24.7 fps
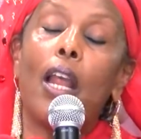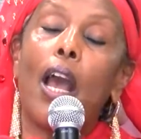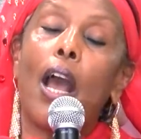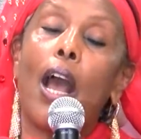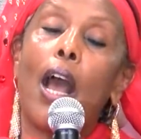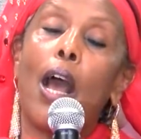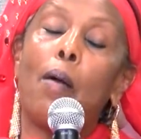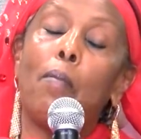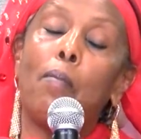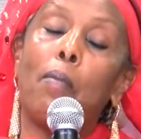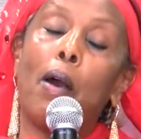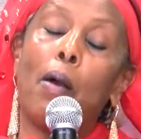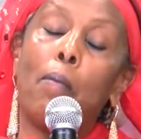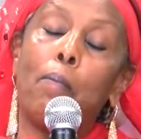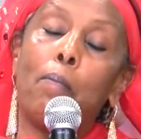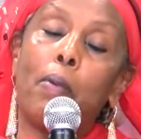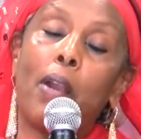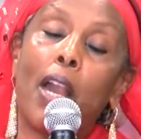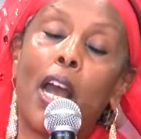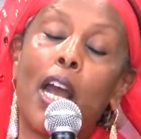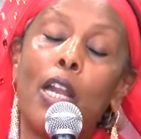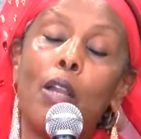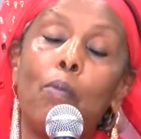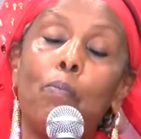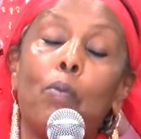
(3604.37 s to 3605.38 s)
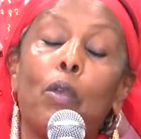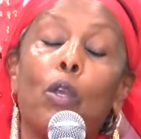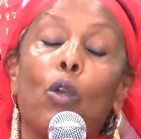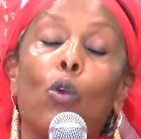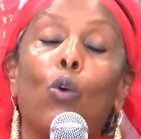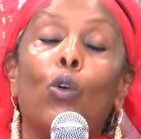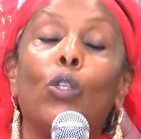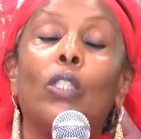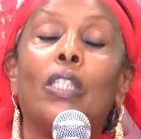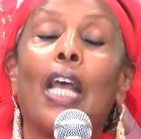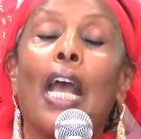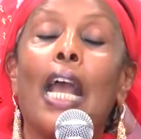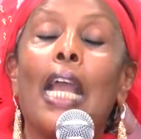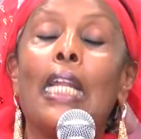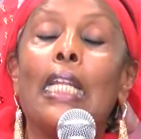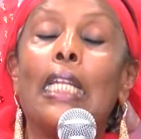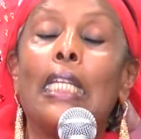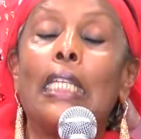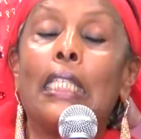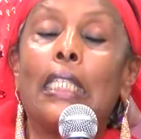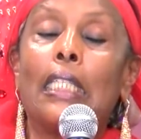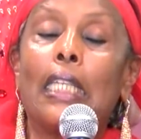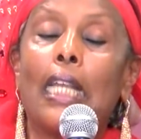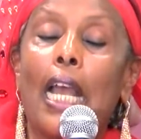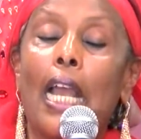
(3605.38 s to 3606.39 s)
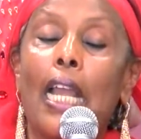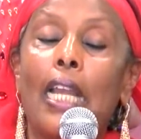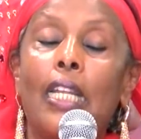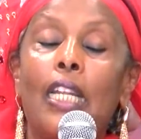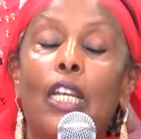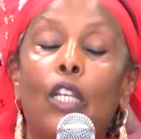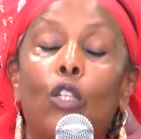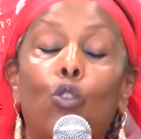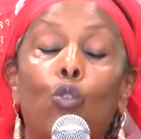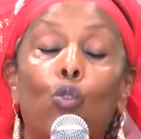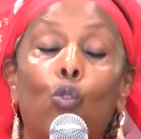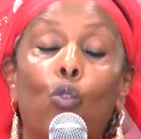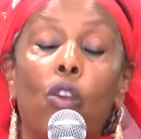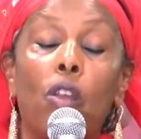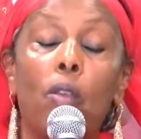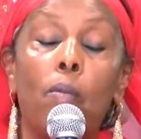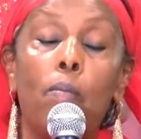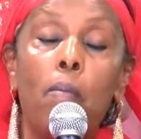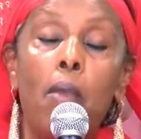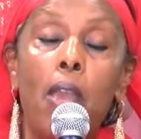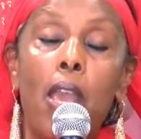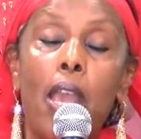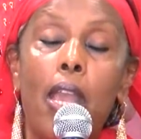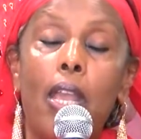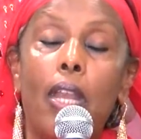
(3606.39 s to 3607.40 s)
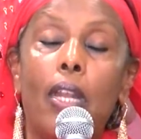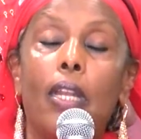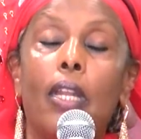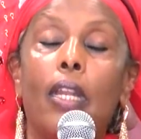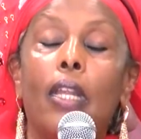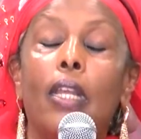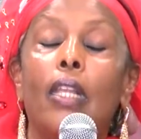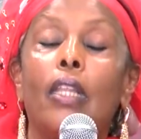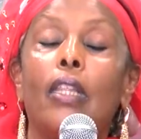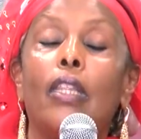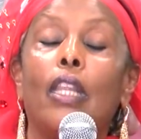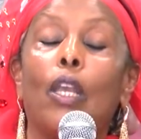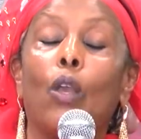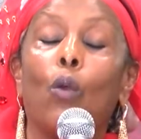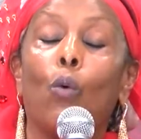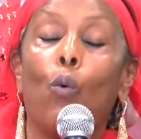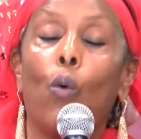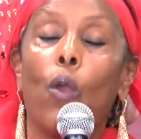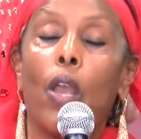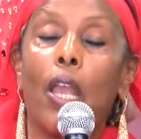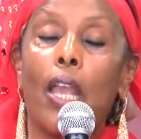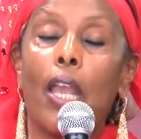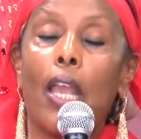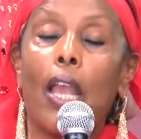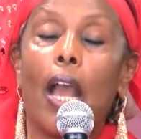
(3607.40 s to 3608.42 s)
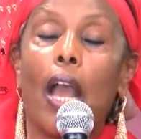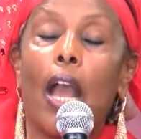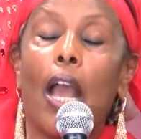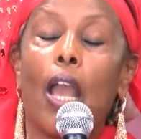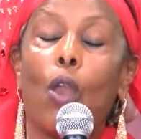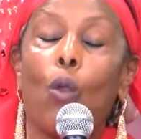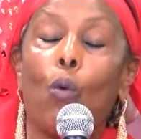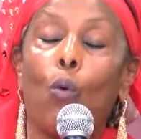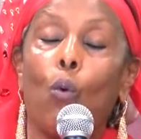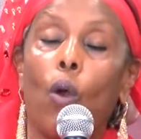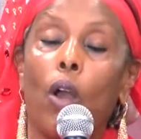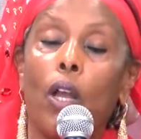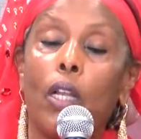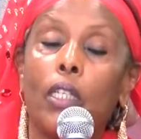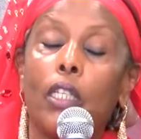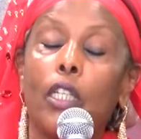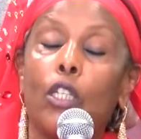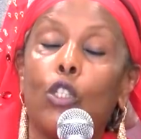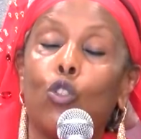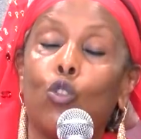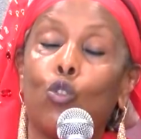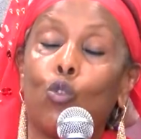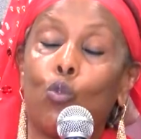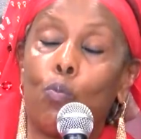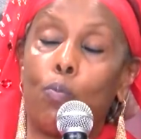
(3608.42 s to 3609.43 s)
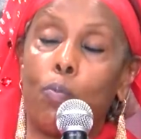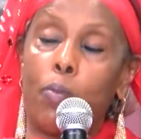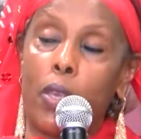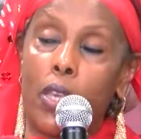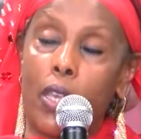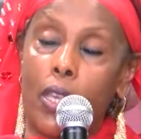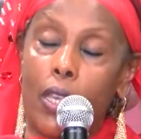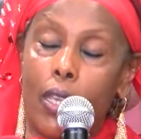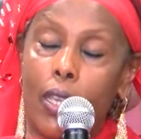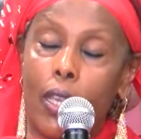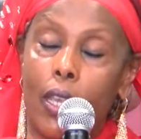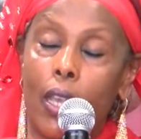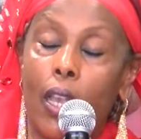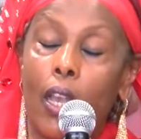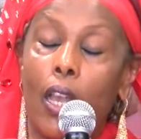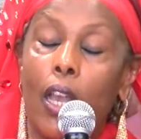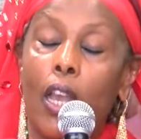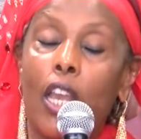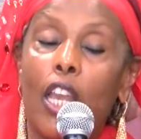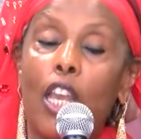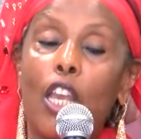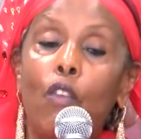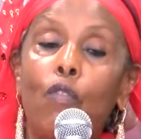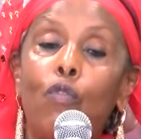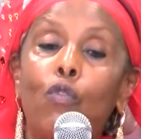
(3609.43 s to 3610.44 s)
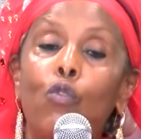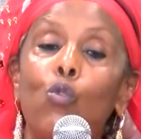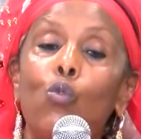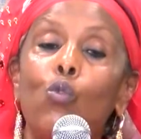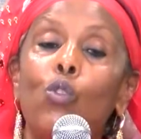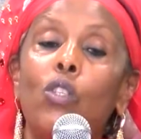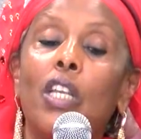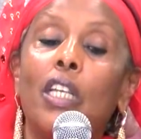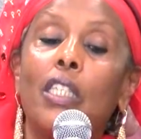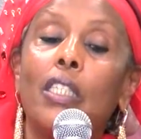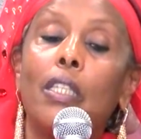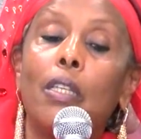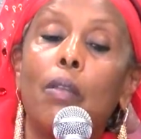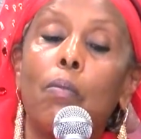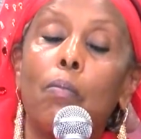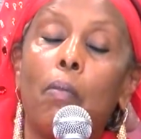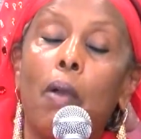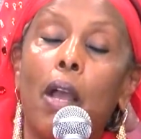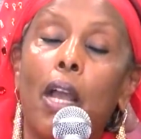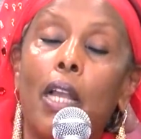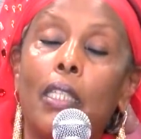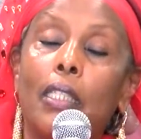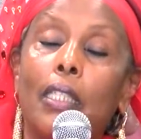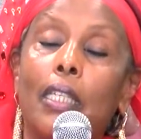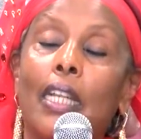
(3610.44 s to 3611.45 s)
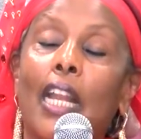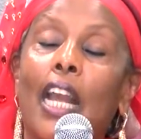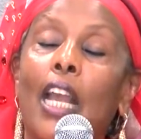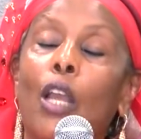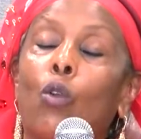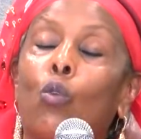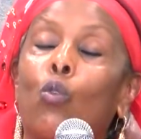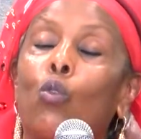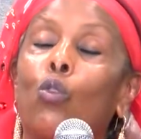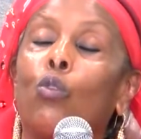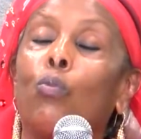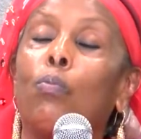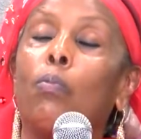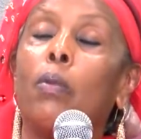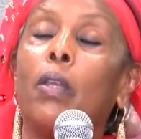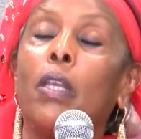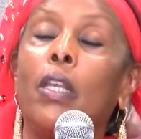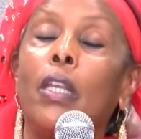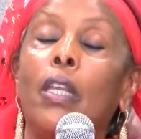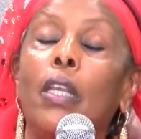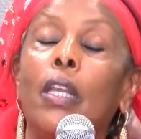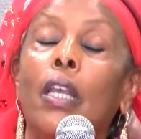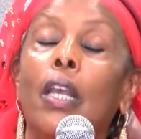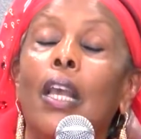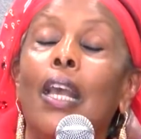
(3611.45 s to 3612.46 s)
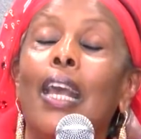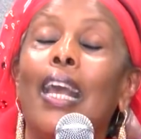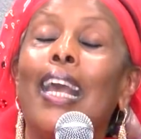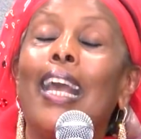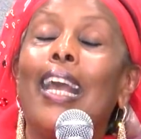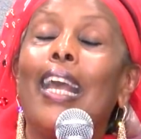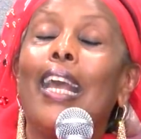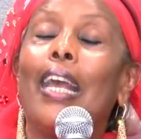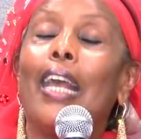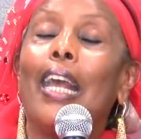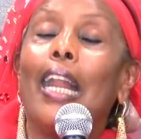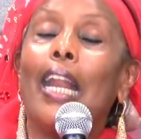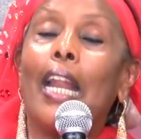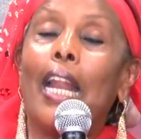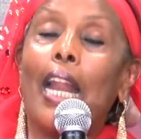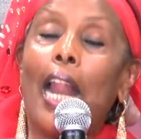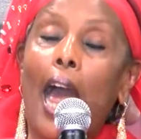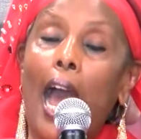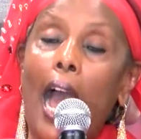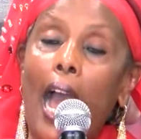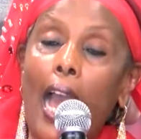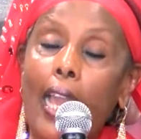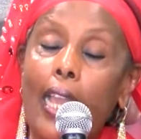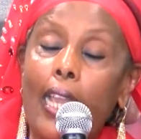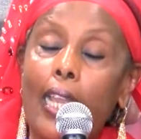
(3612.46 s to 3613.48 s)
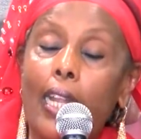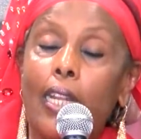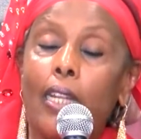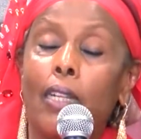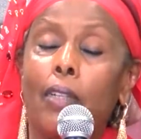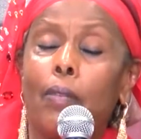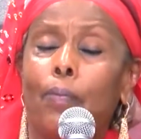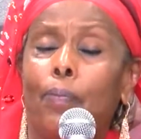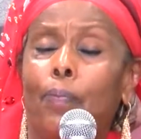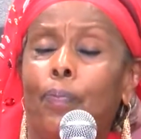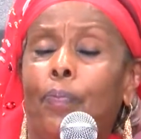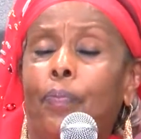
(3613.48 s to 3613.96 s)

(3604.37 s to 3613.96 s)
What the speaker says: I'm a brand because I decided to remain the way I wanted to be. If you just imagine, I could be lying.